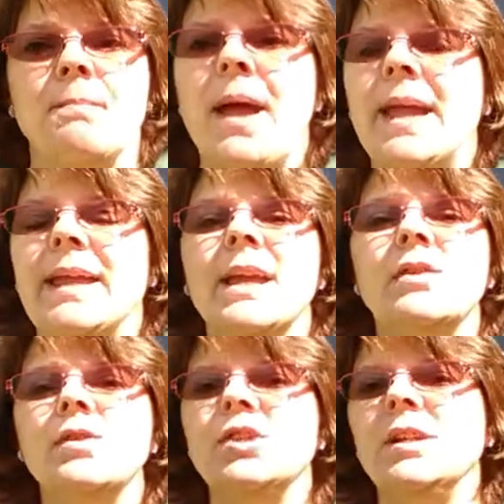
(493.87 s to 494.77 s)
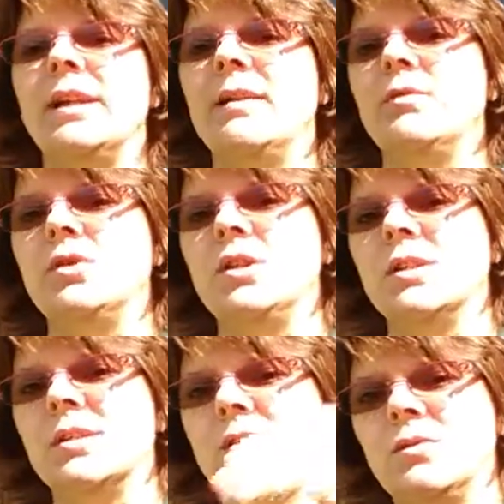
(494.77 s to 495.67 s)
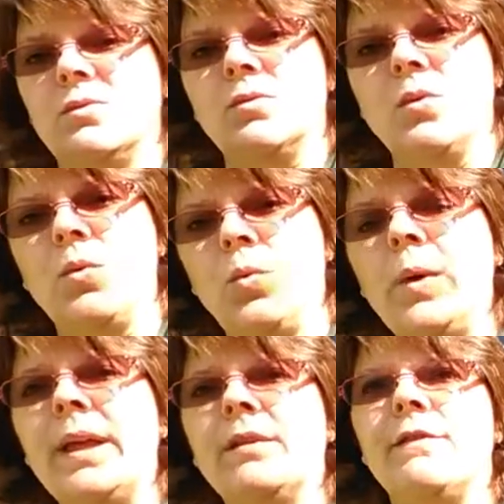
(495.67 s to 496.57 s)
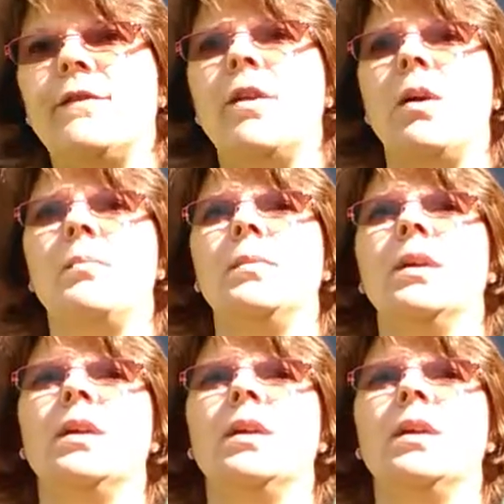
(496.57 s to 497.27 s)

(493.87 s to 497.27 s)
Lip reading: My energy level just went from